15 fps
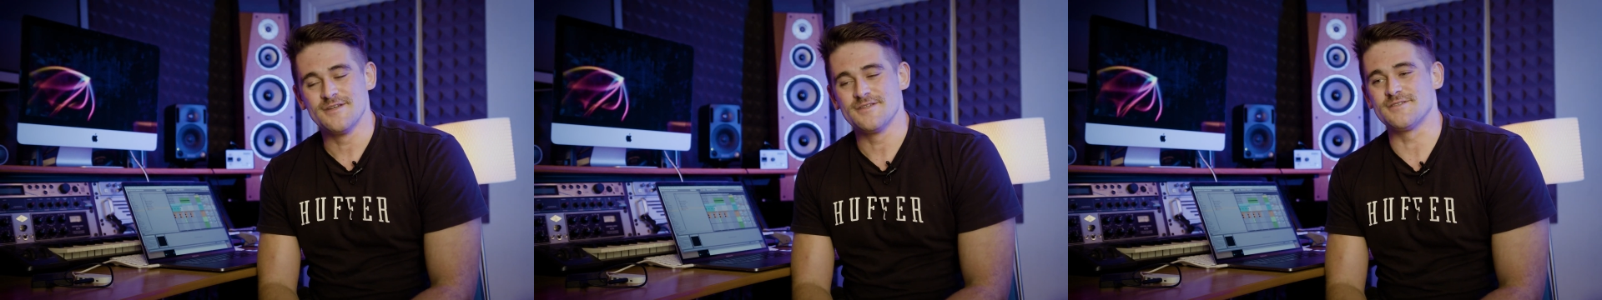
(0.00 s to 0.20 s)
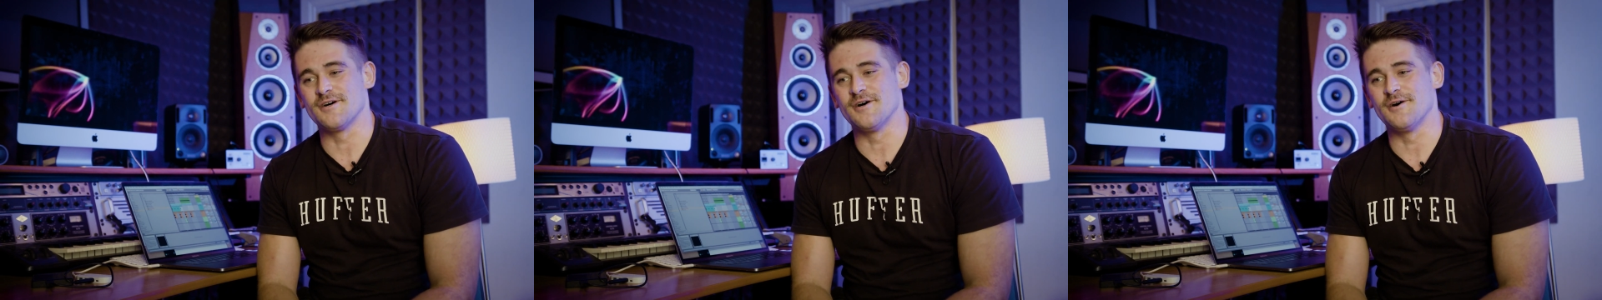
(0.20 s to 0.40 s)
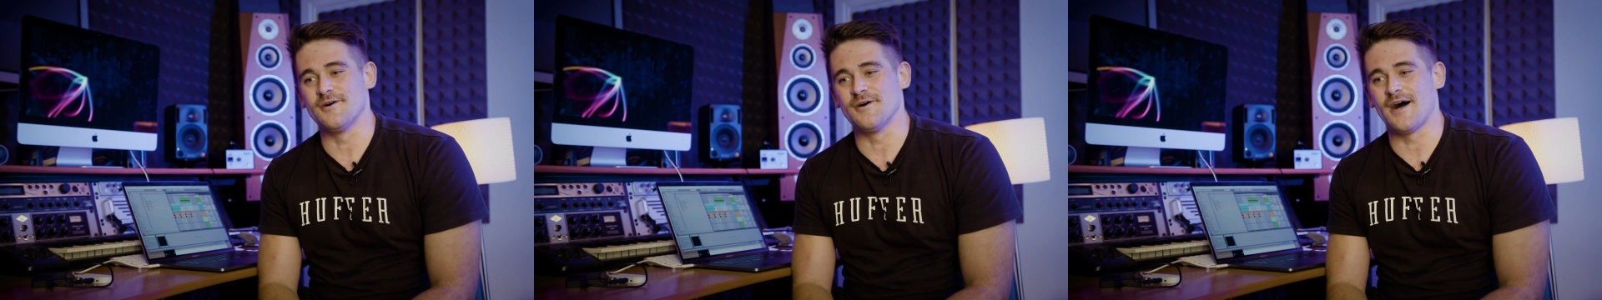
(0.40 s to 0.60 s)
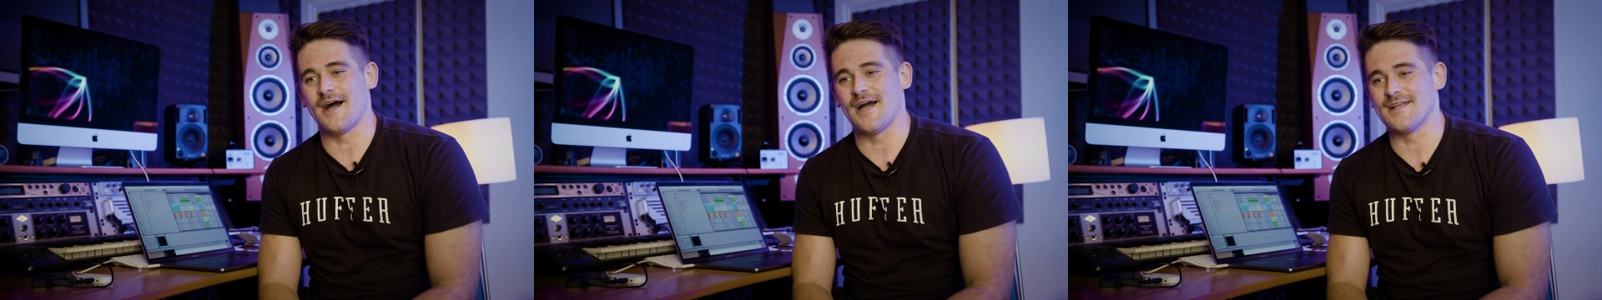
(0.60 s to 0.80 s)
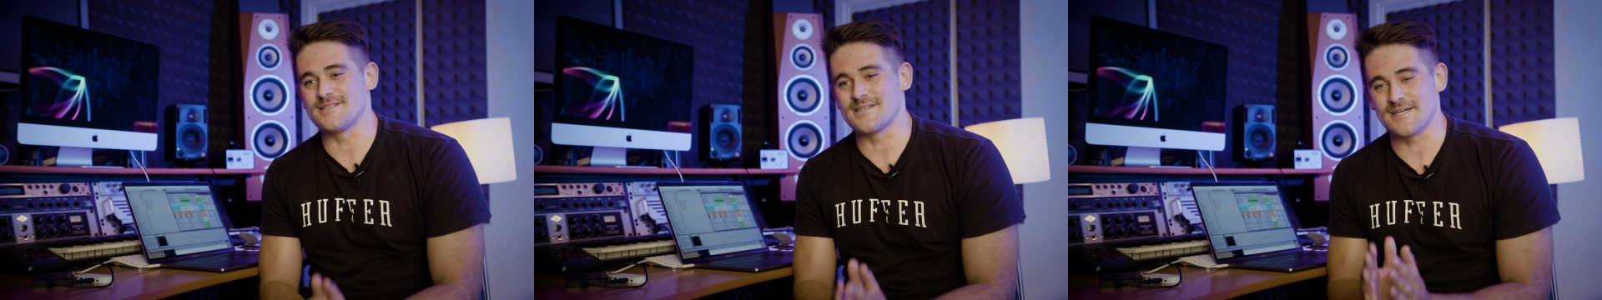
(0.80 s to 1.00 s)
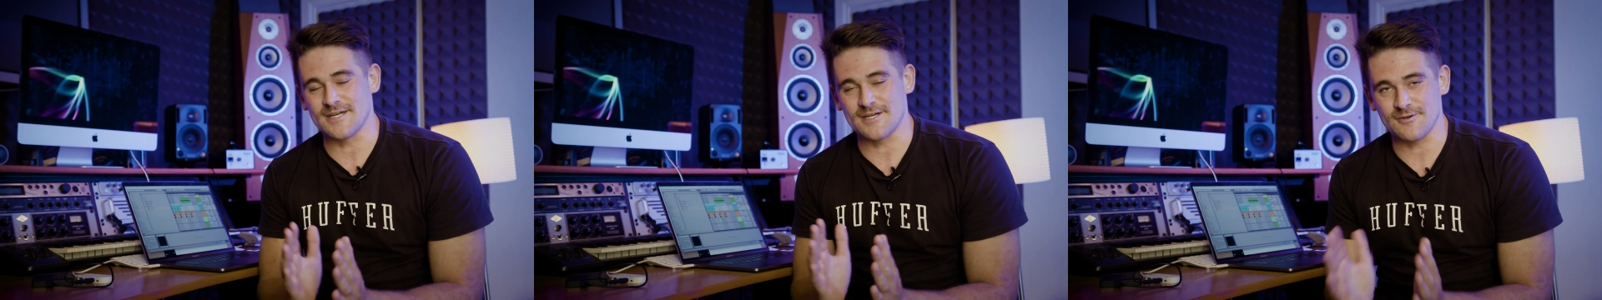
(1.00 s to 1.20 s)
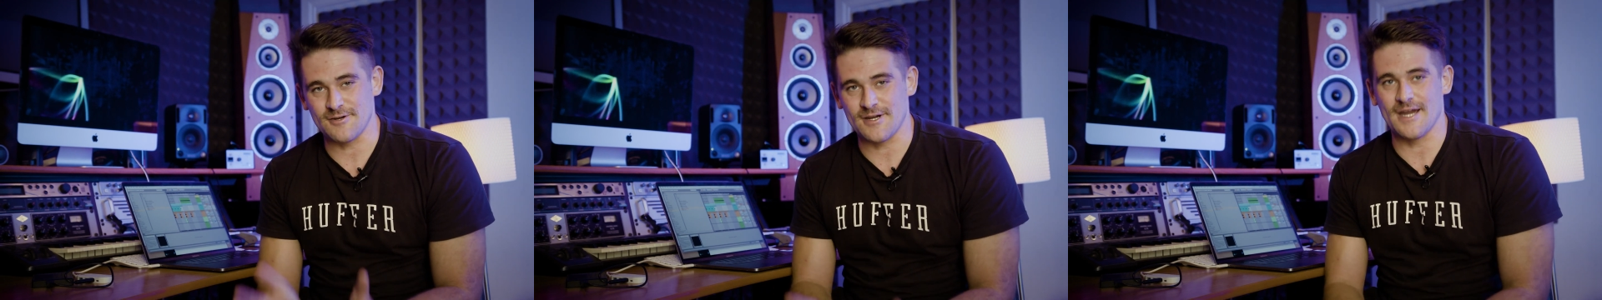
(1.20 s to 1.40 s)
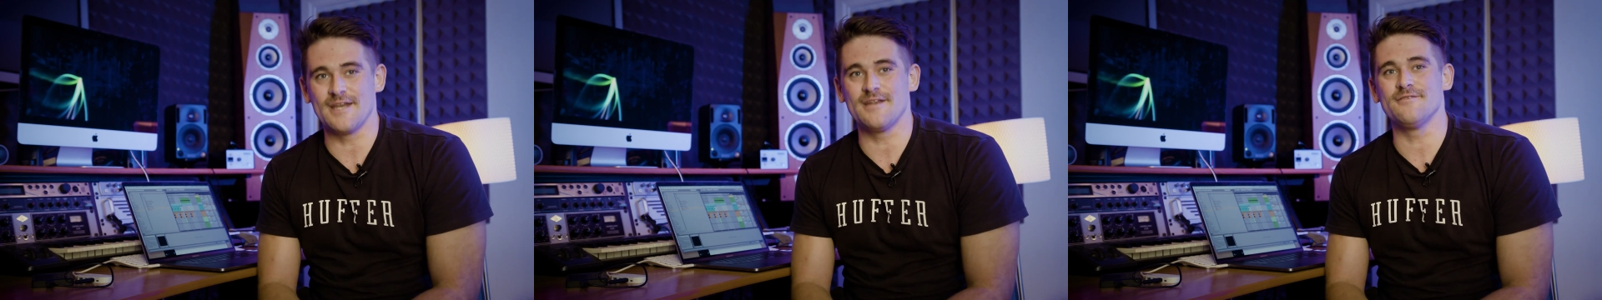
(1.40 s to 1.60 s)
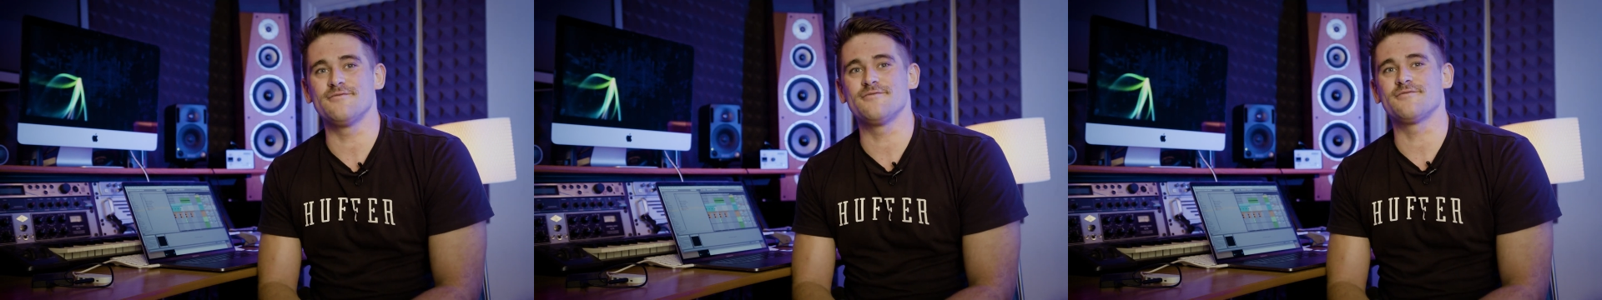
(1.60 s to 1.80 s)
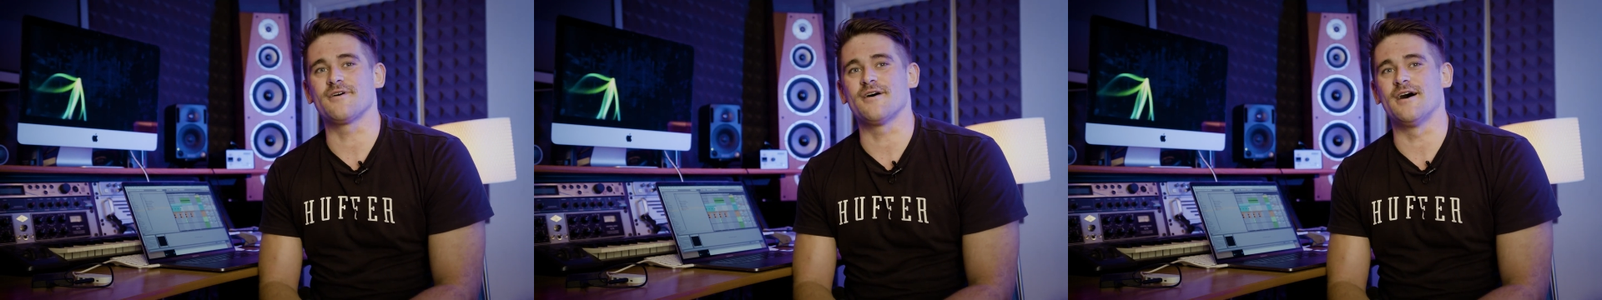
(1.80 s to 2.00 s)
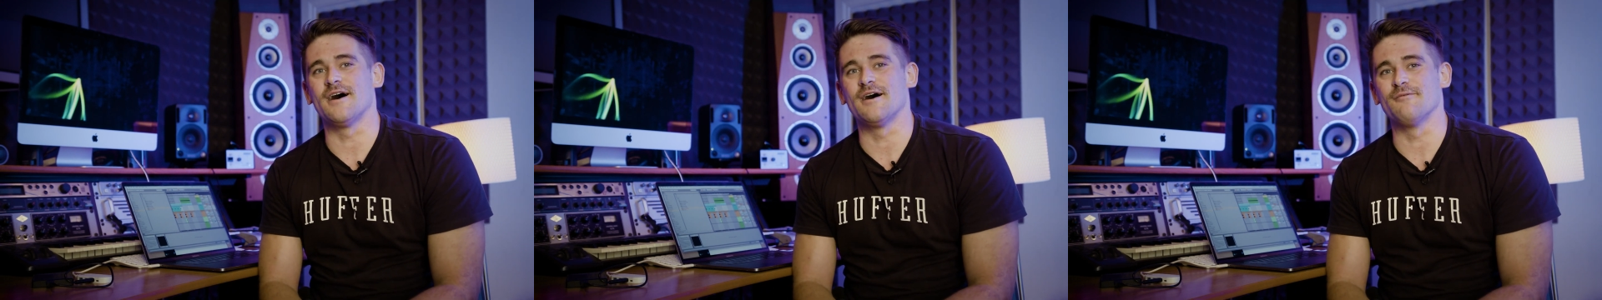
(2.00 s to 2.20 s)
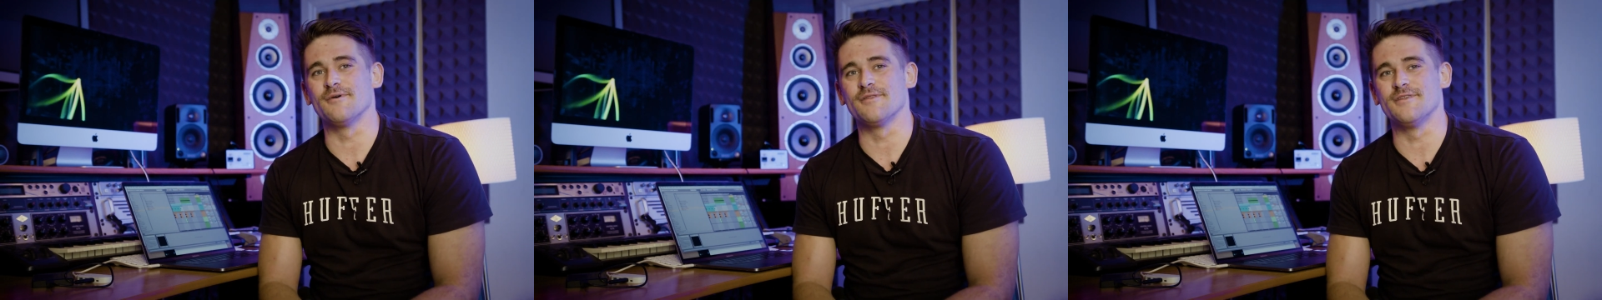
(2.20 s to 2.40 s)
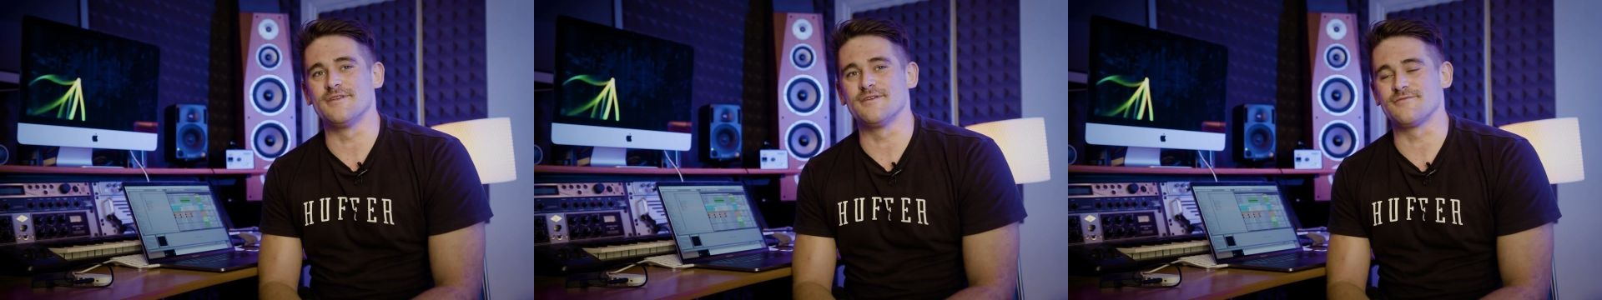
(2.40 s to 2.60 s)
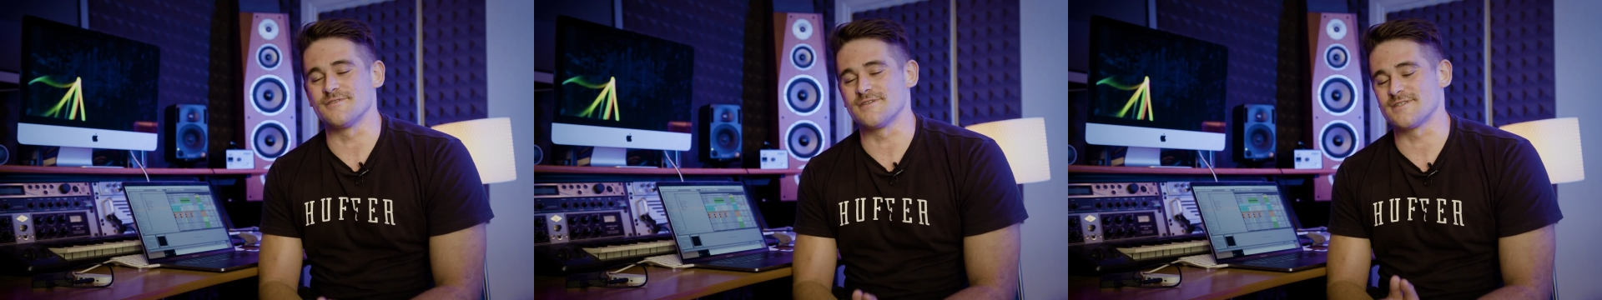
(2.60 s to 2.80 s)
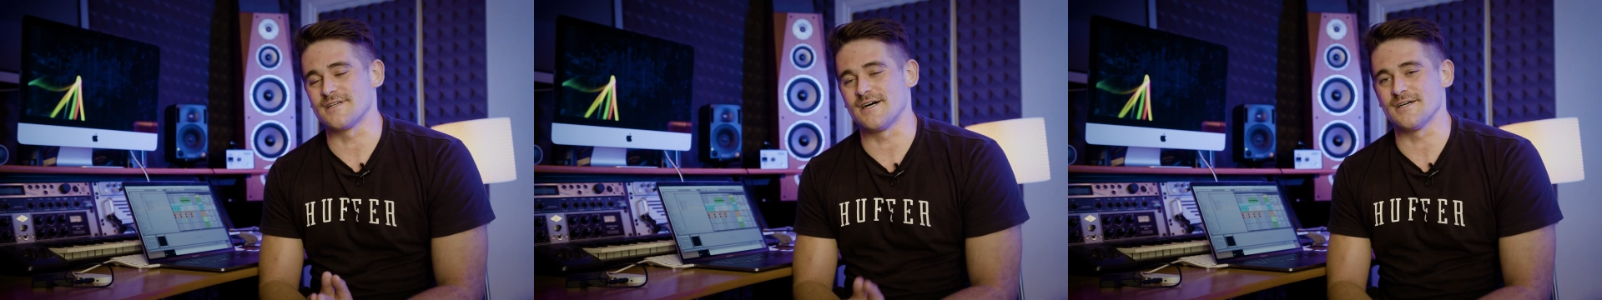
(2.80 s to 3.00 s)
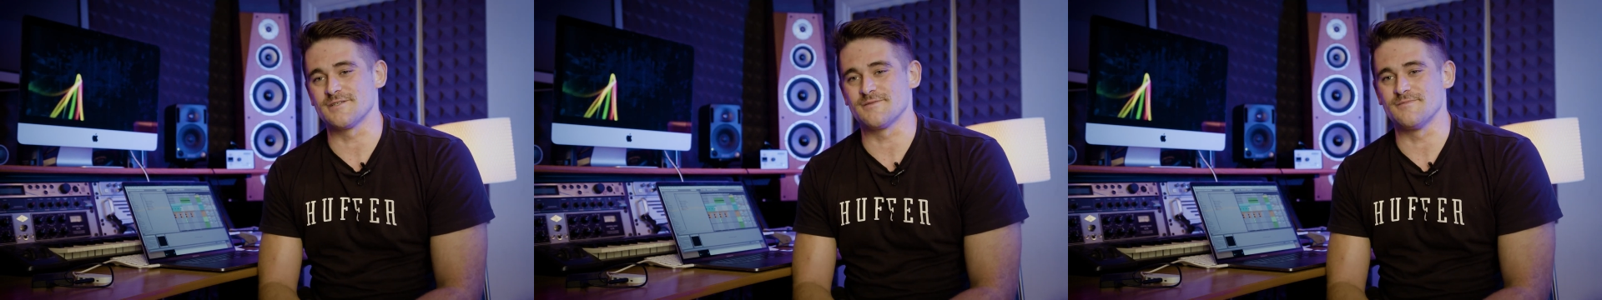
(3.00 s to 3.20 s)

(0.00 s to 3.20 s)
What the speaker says: So I had to get creative with the different styles